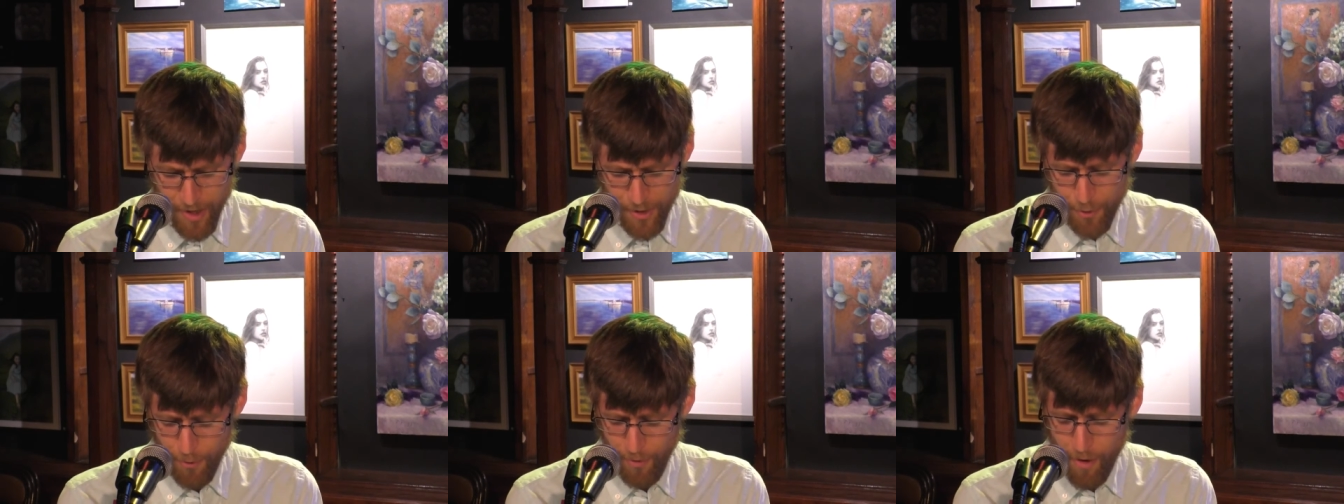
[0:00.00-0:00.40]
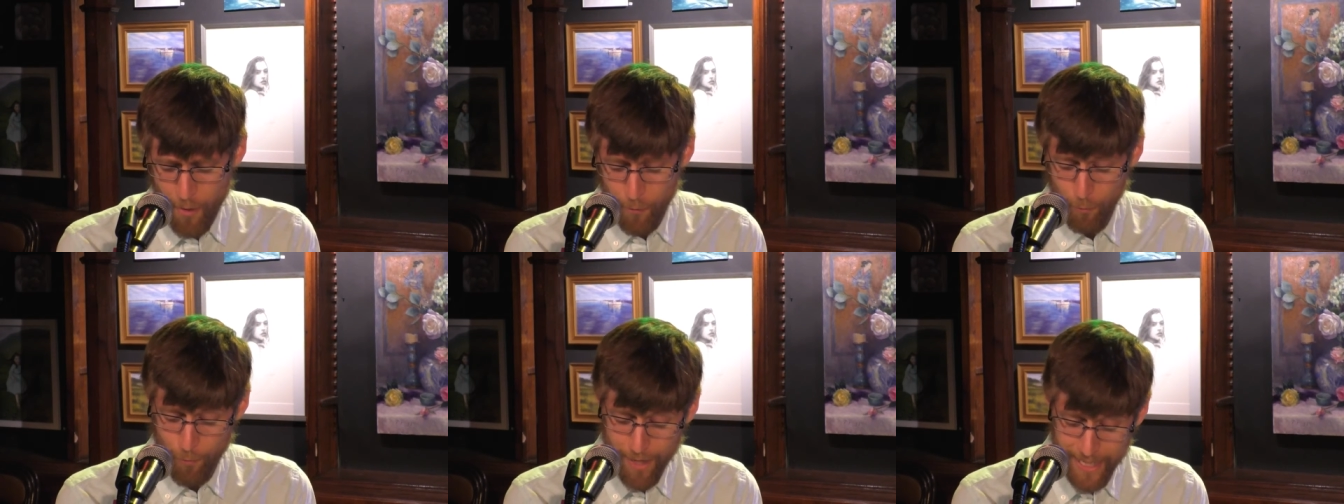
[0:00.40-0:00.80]
Your
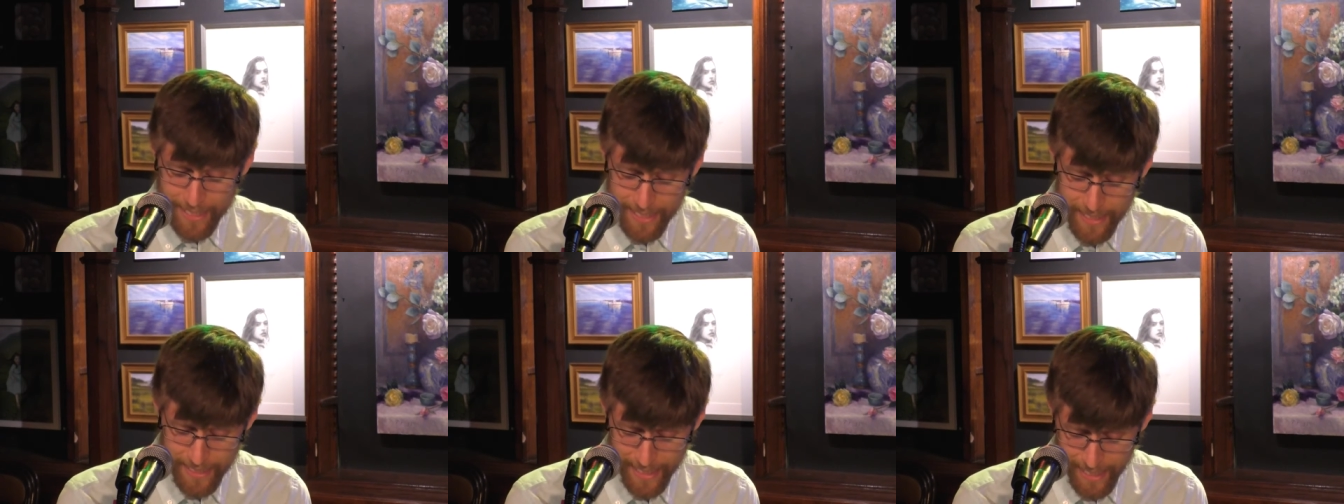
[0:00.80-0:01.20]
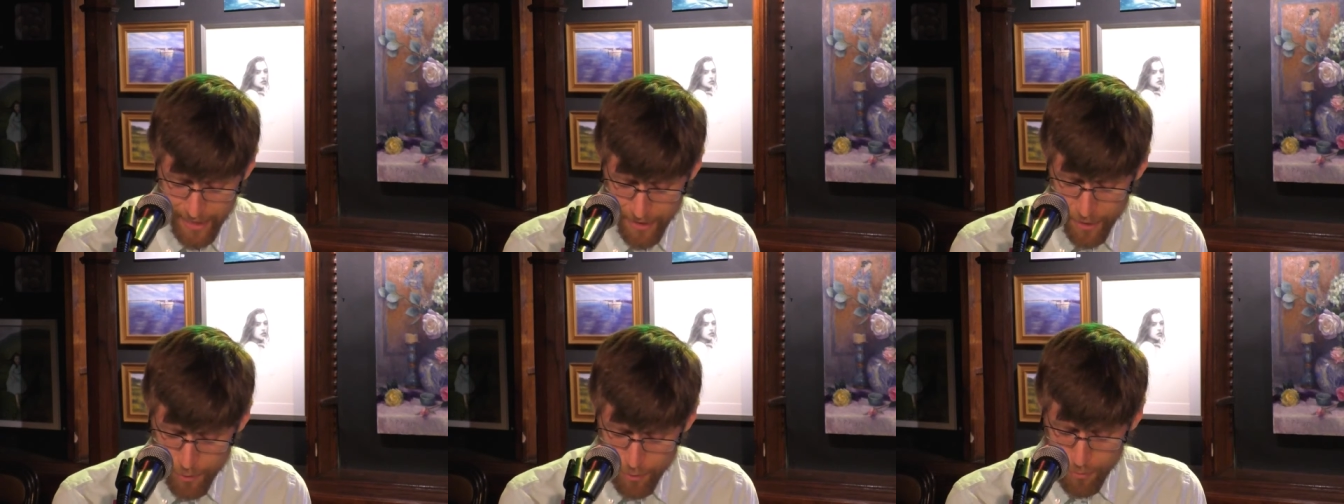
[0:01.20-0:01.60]
wrists
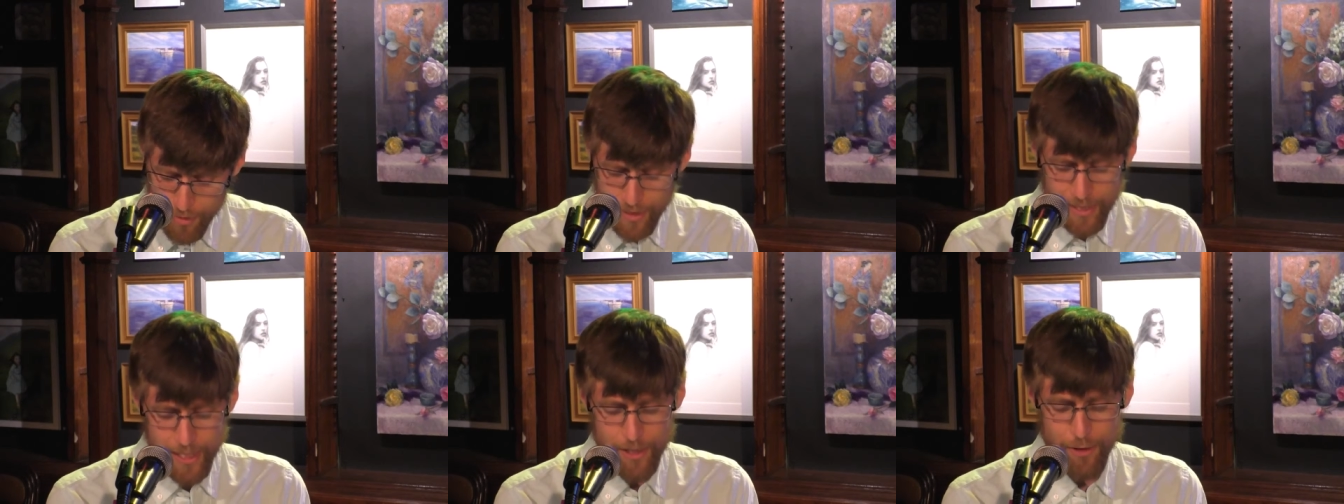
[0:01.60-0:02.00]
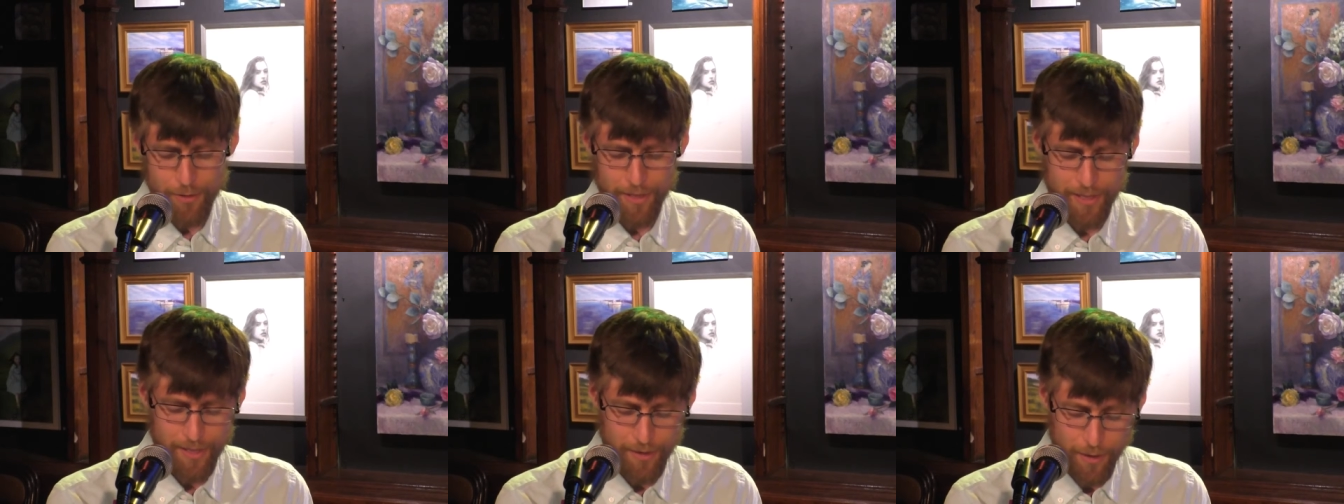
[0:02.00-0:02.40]
exude
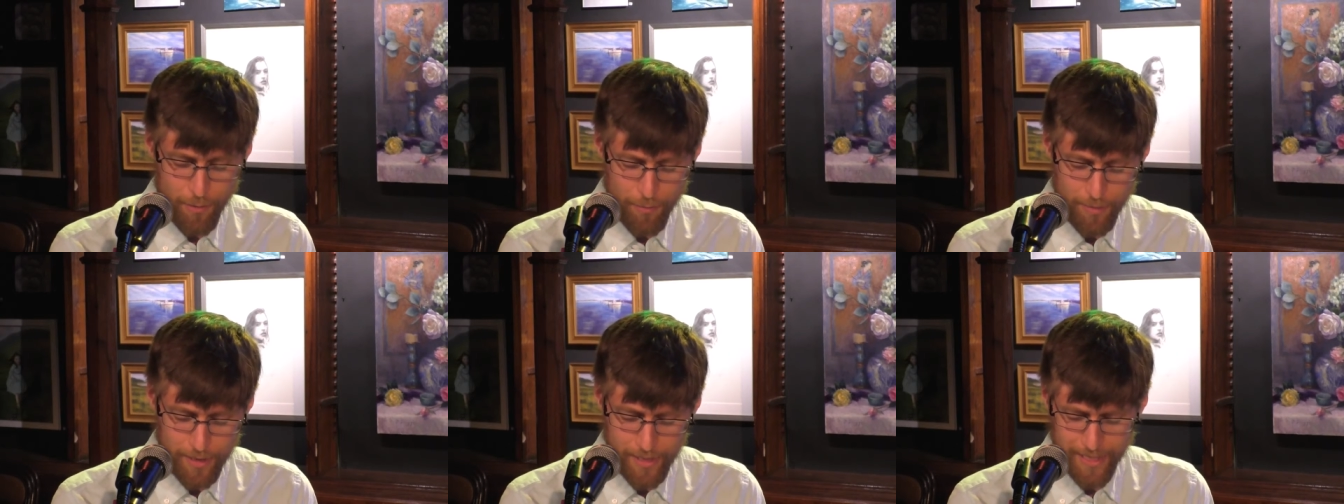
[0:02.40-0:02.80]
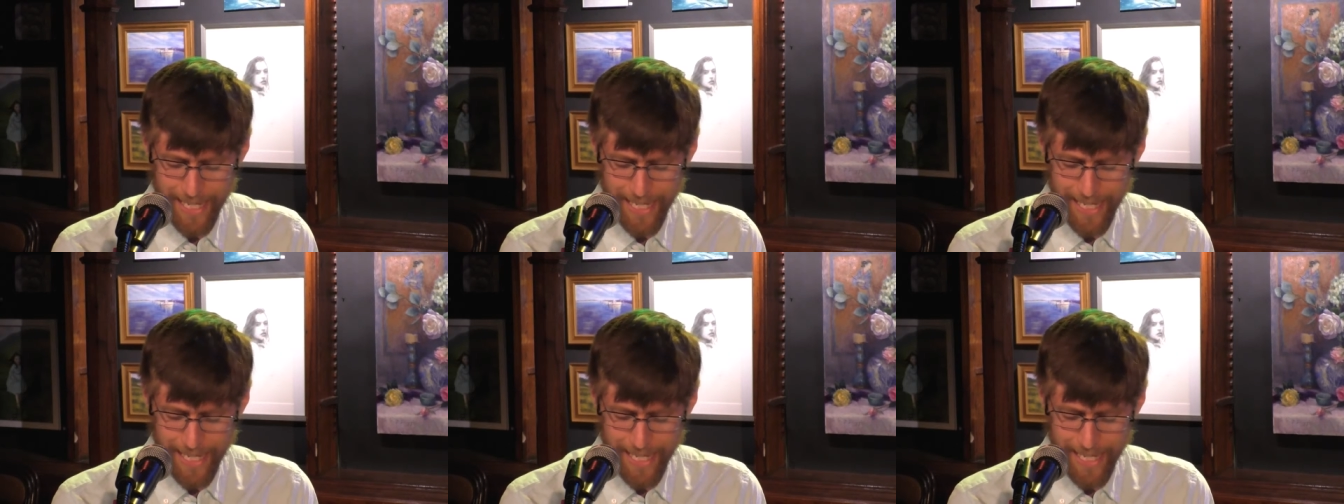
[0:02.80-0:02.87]
citrus notes